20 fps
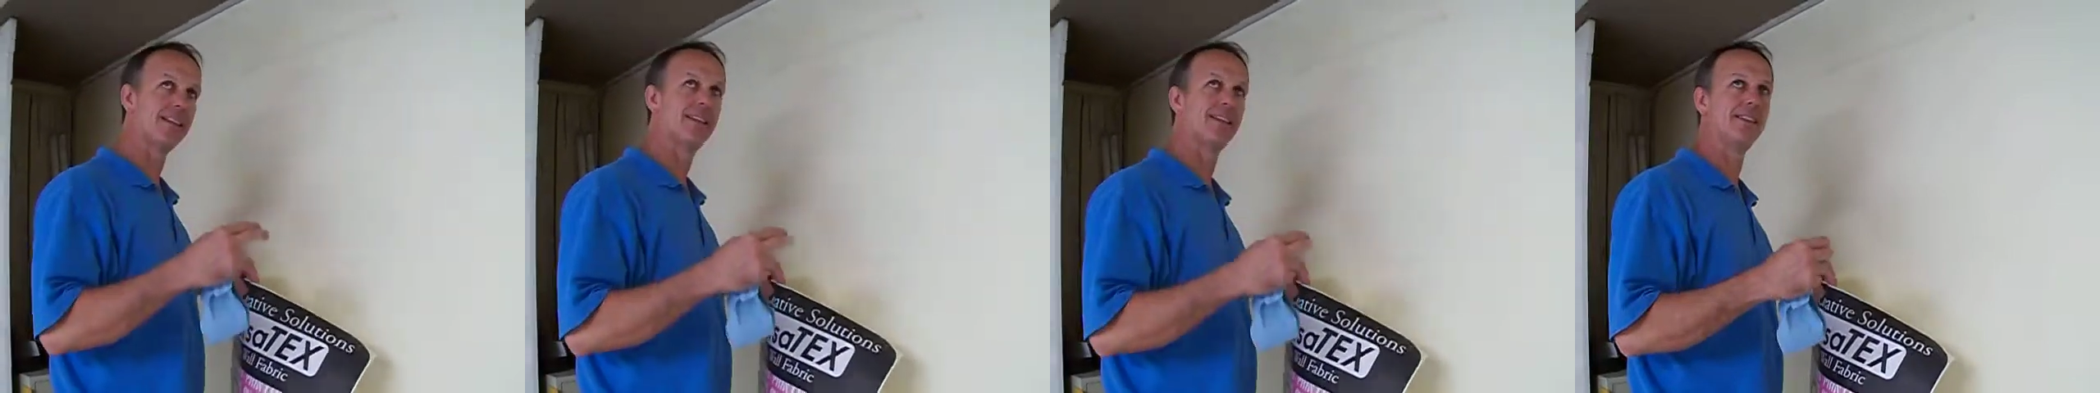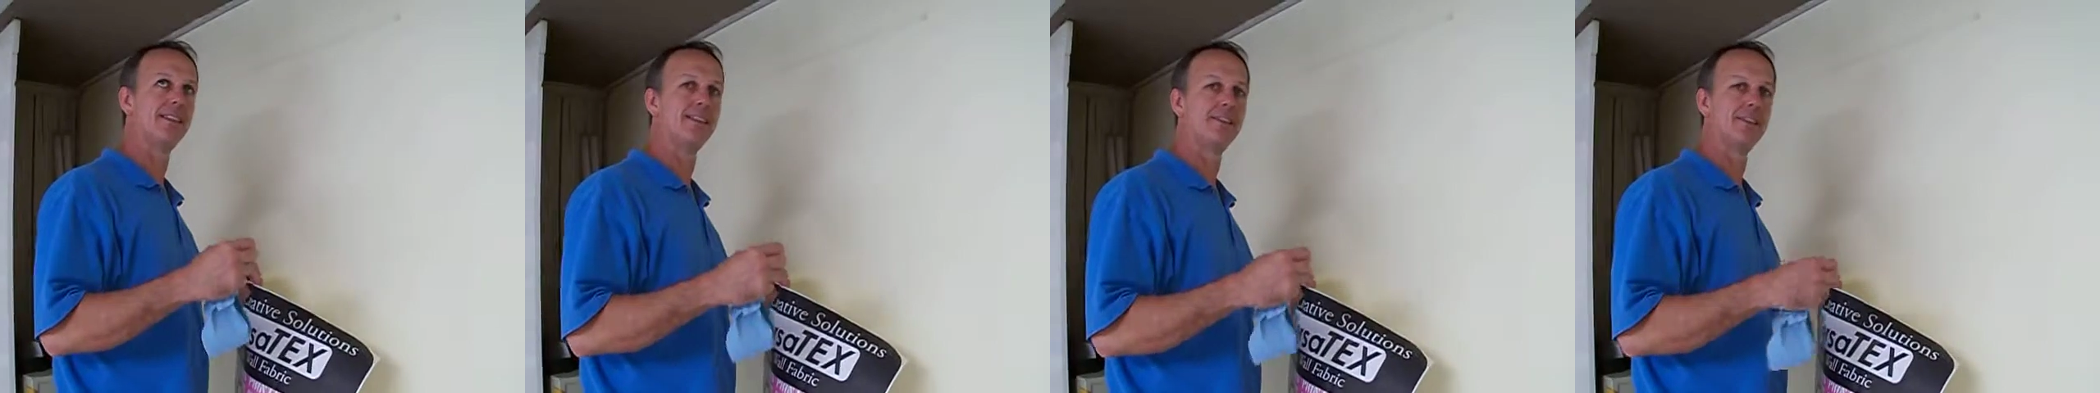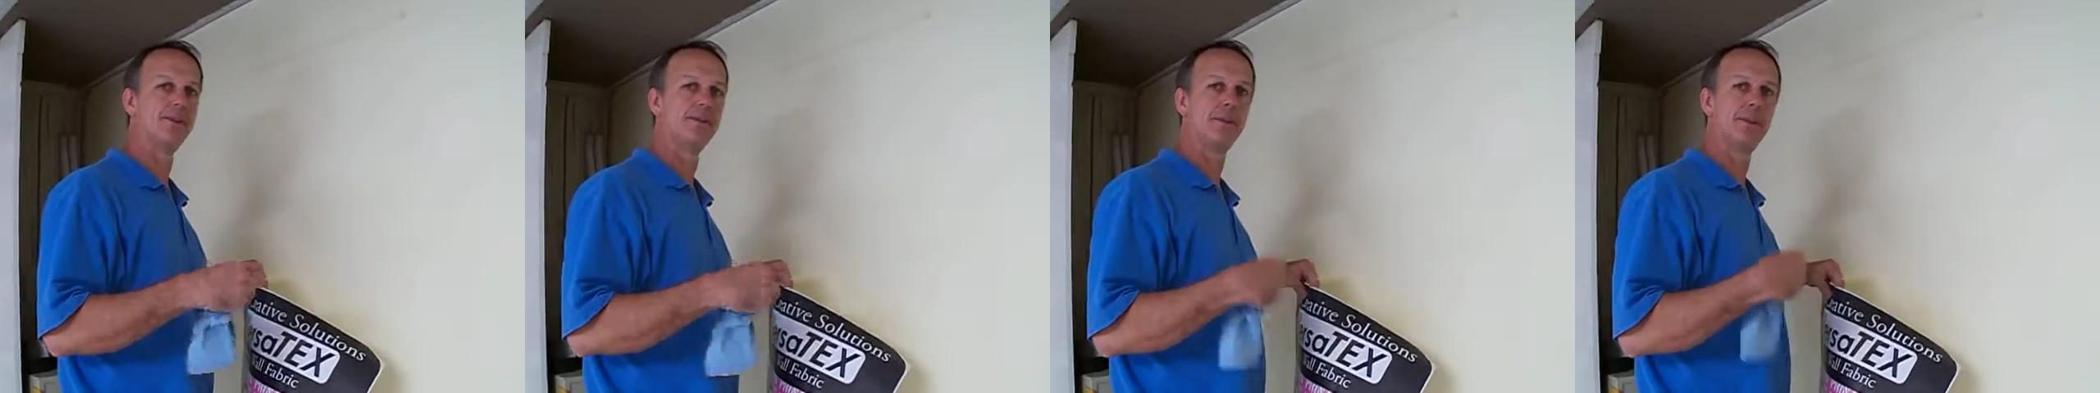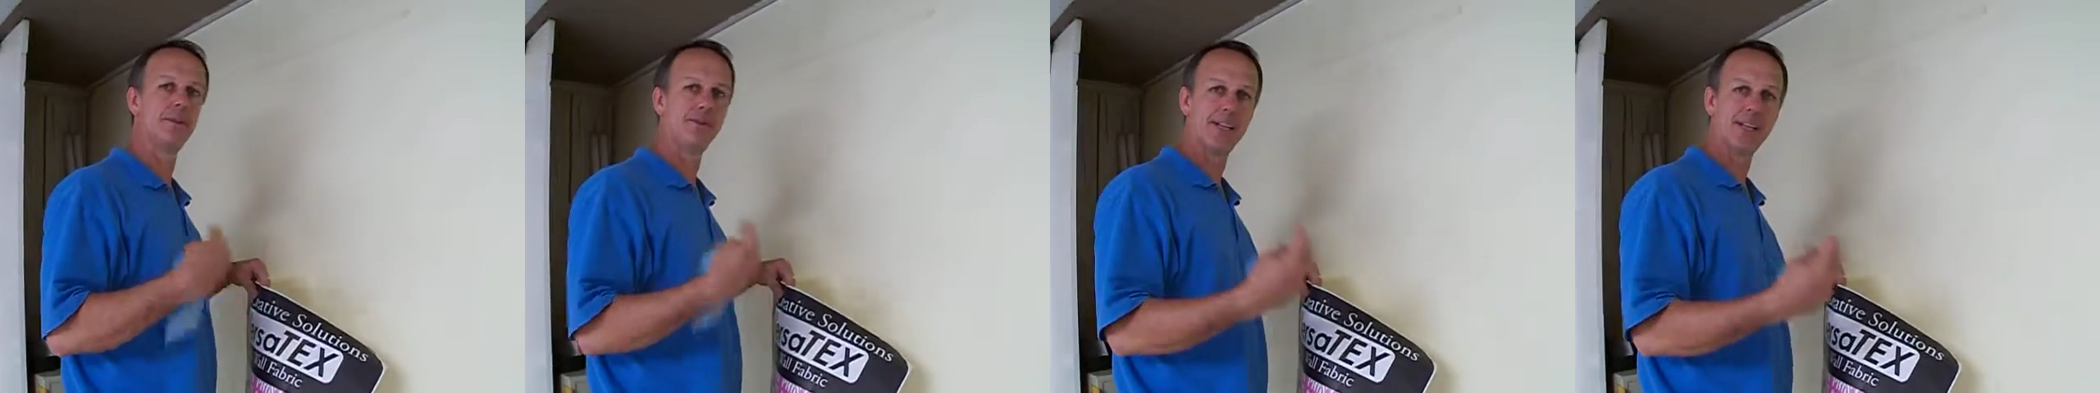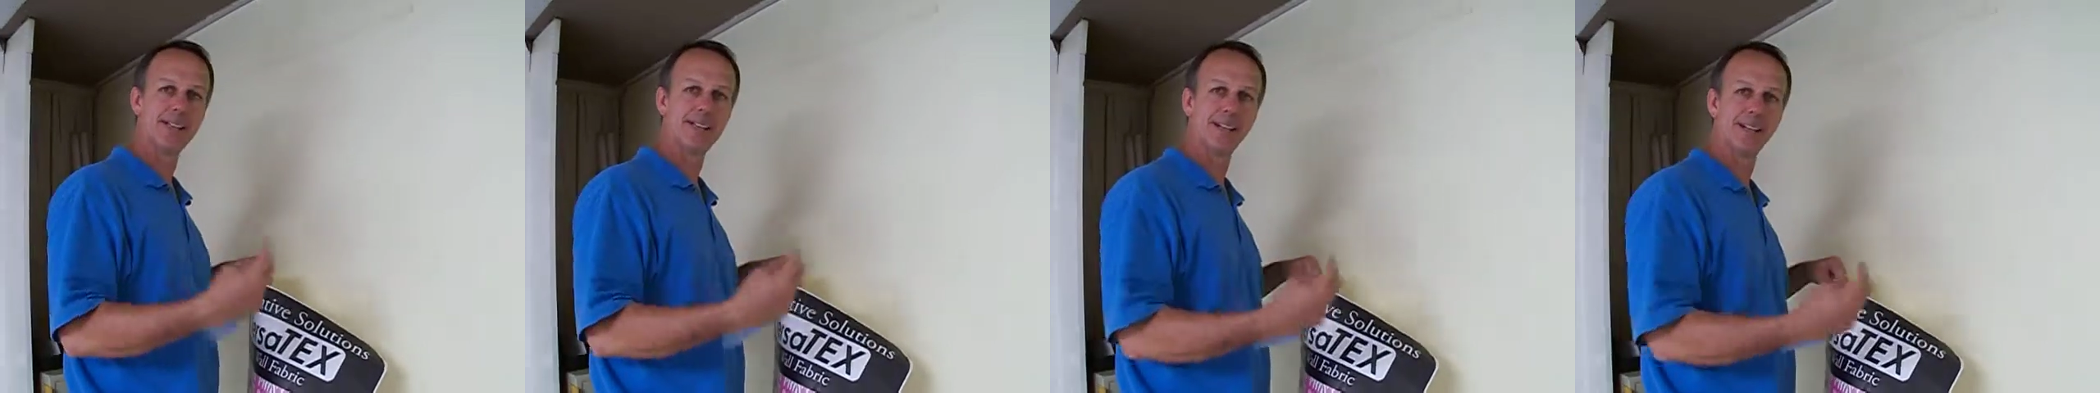It doesn't
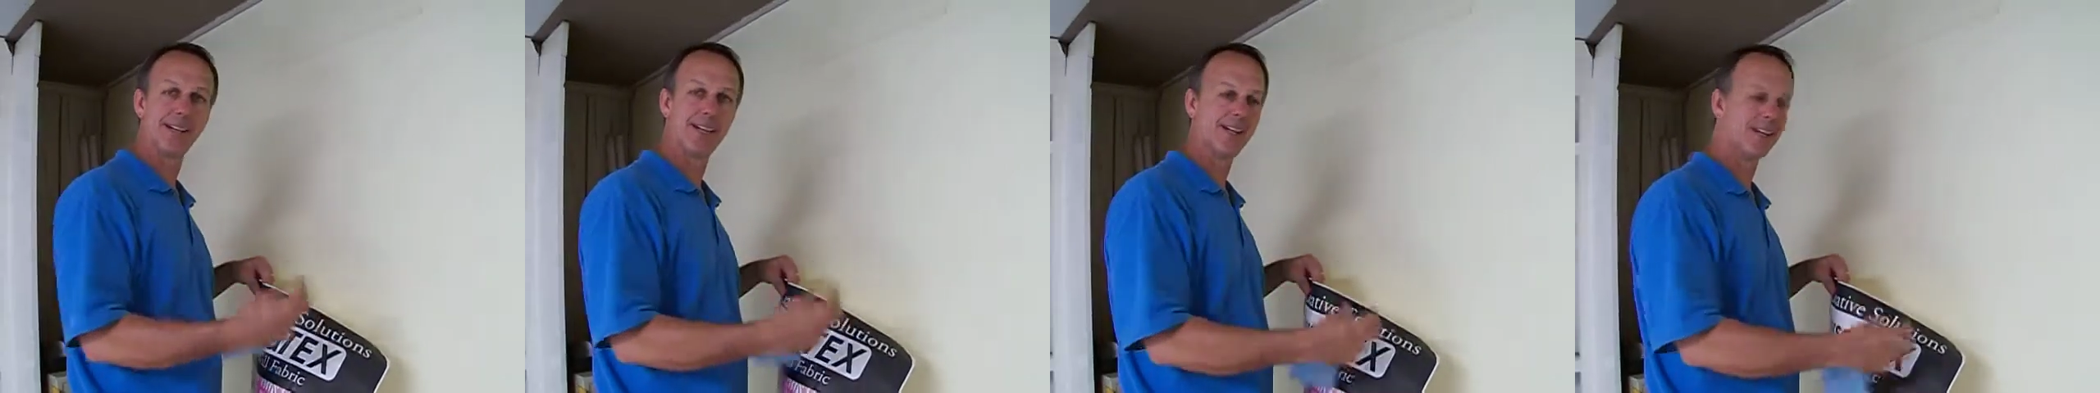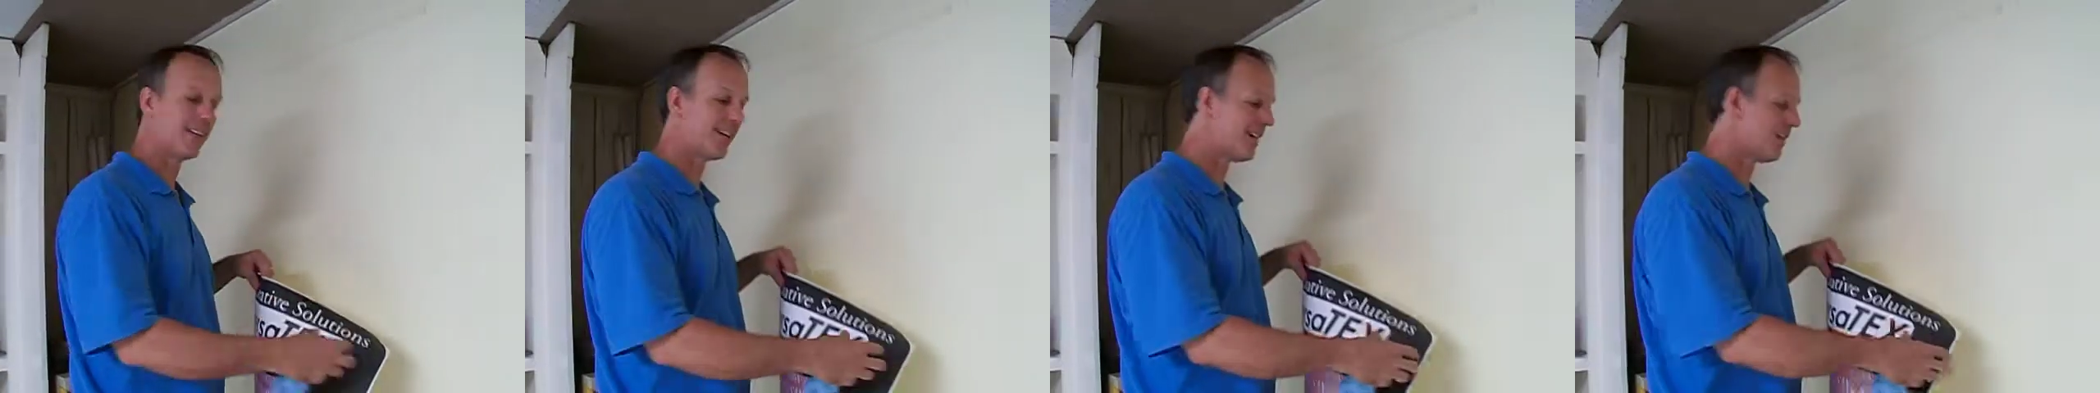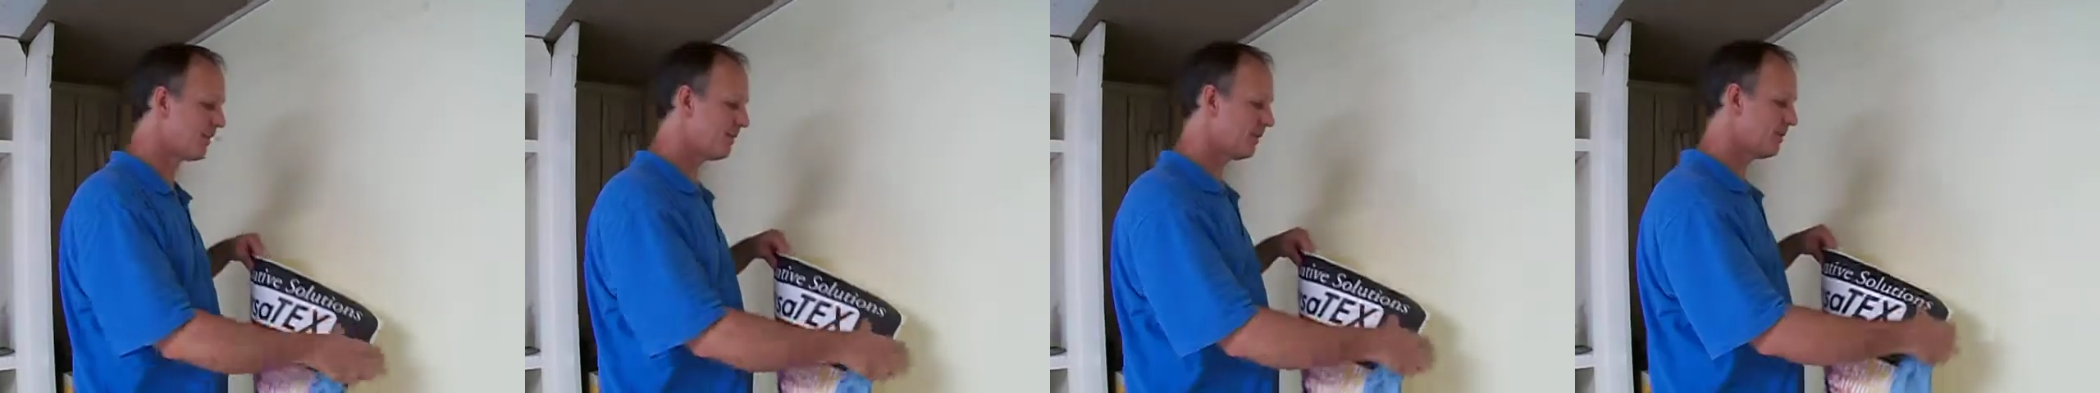reflect a lot of light,